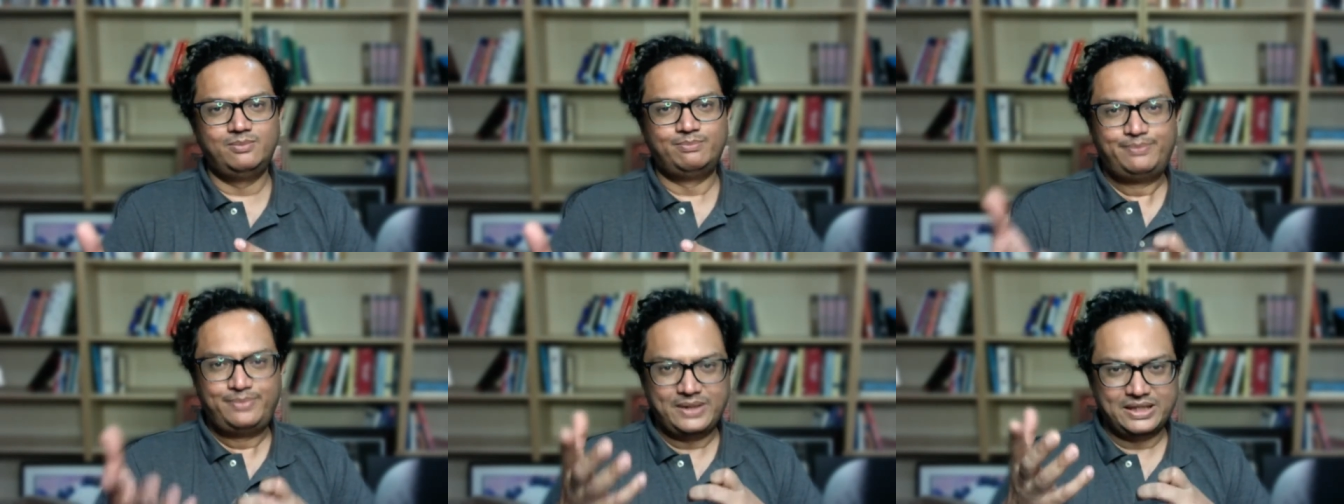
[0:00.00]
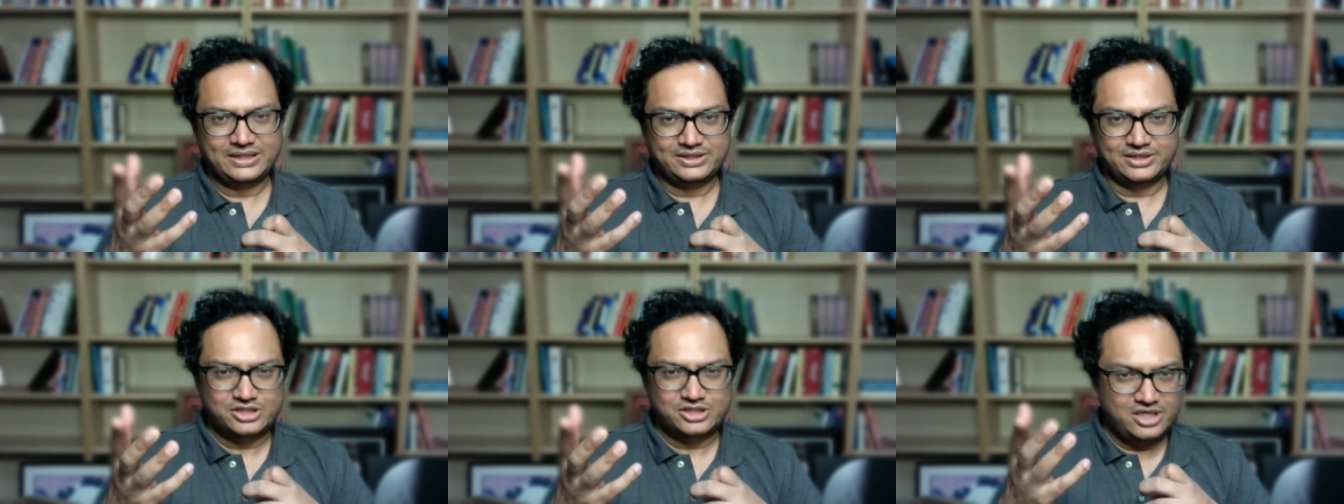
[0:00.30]

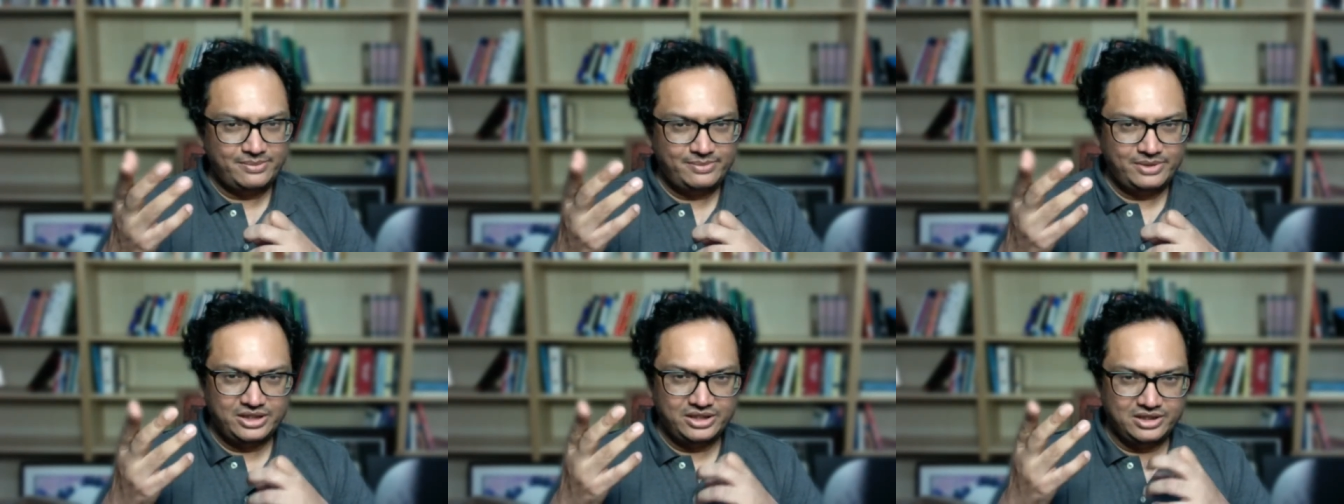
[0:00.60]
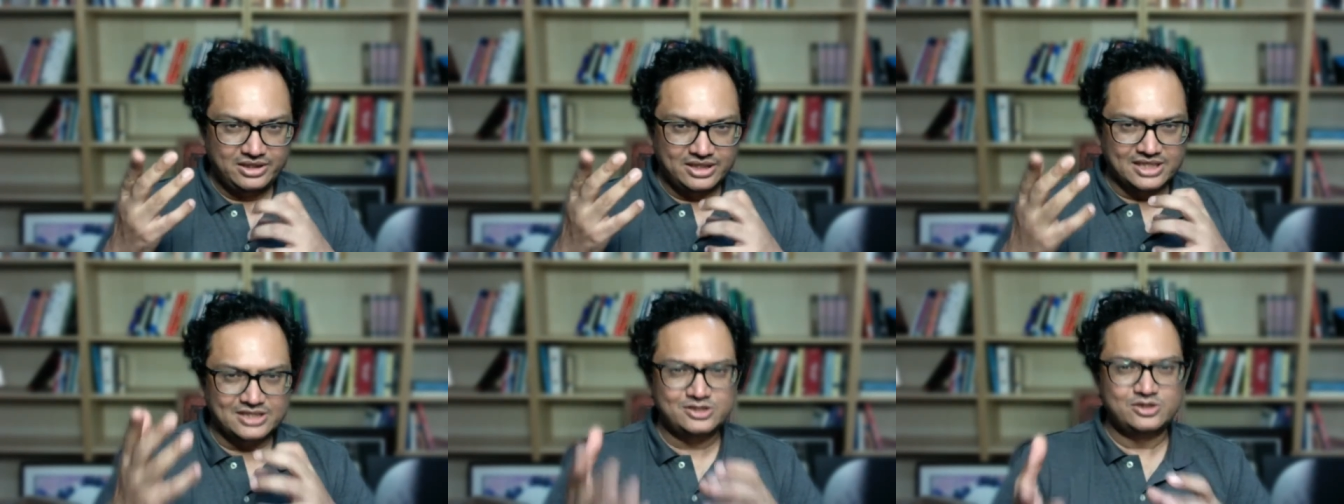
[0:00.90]
but the tremor
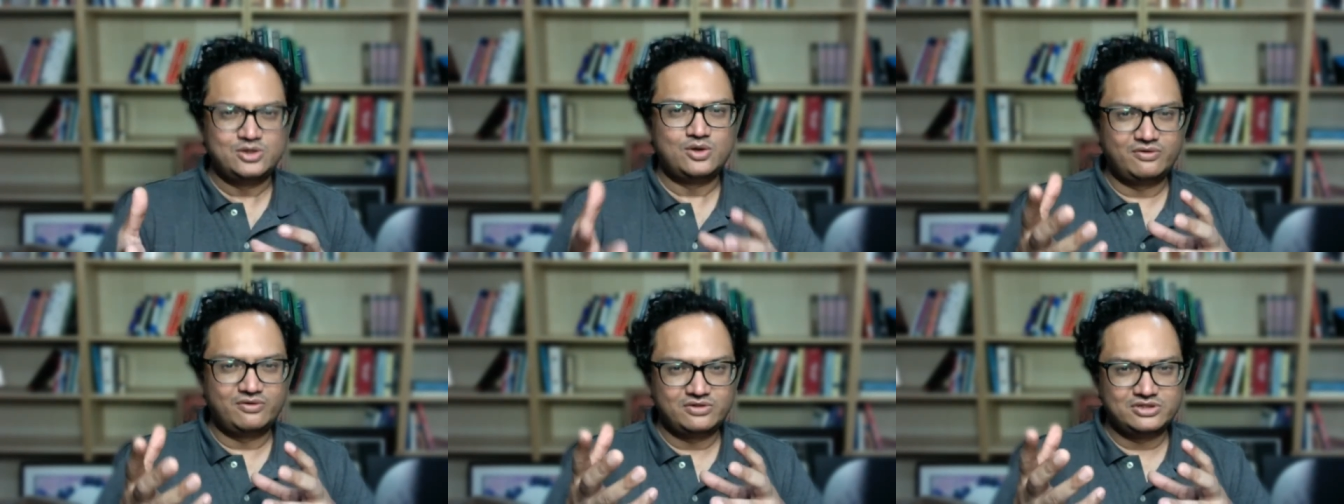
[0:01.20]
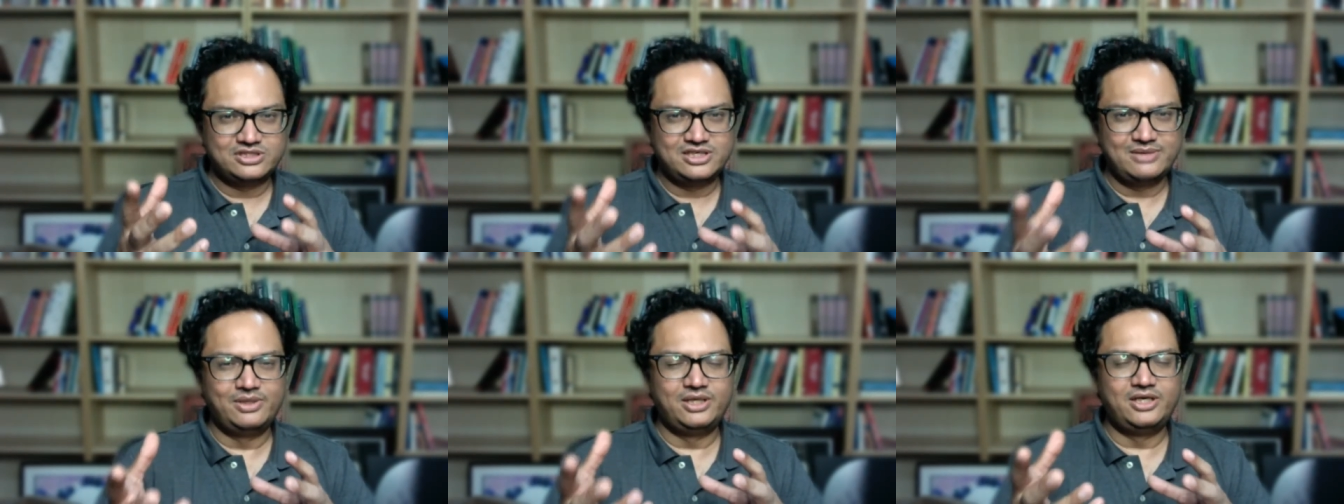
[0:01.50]
does look
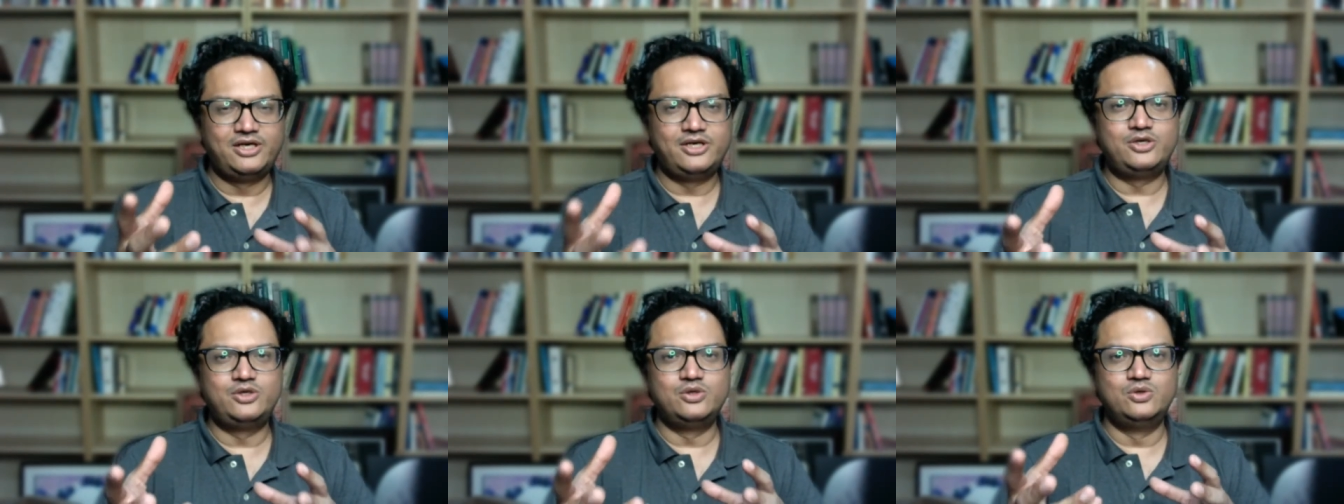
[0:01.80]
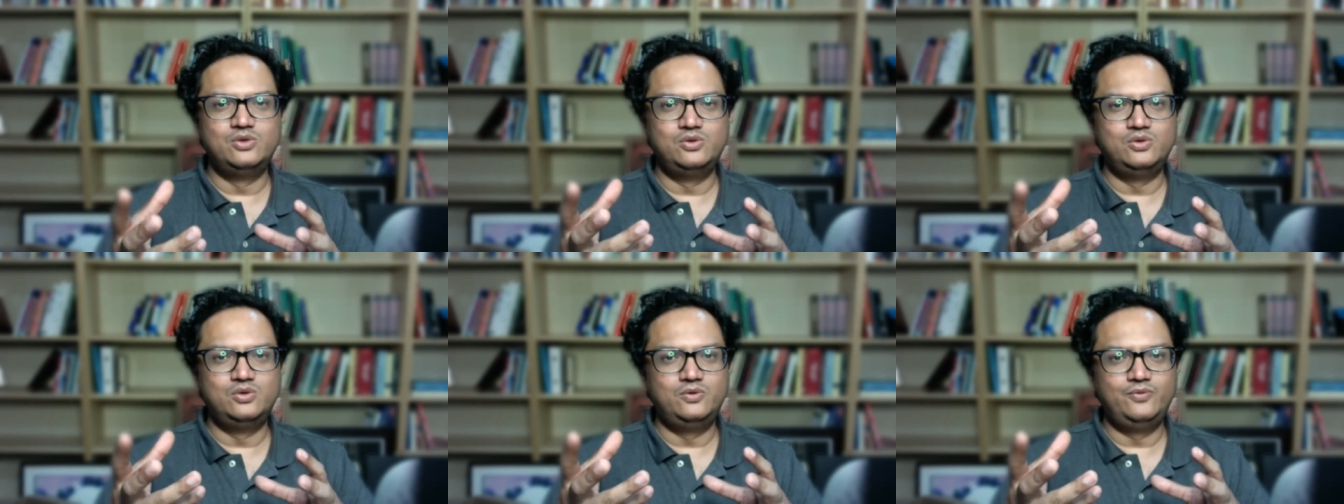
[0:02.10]
similar
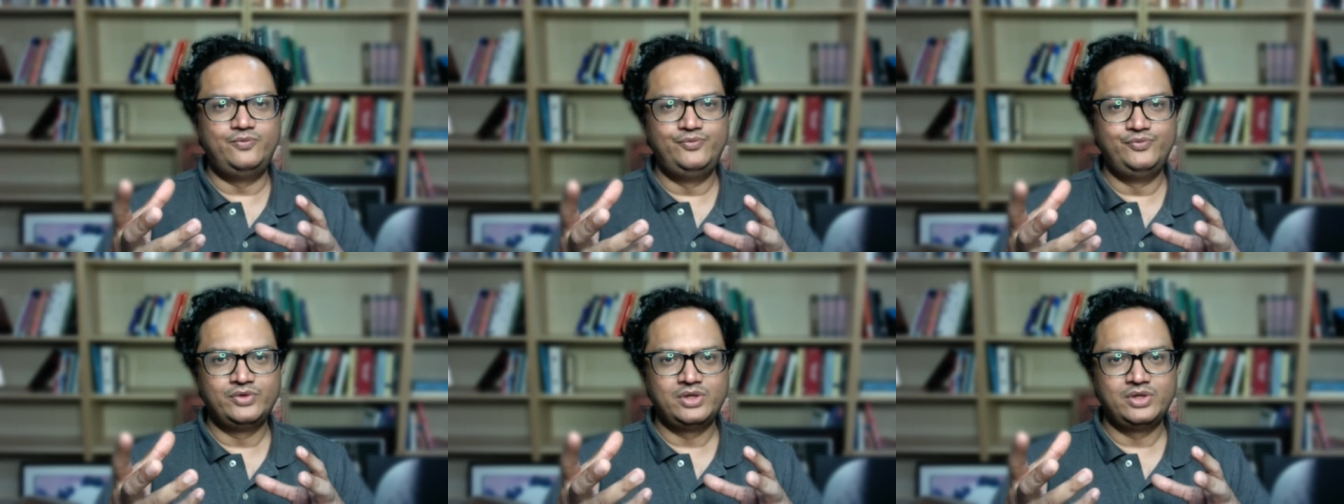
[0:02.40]
to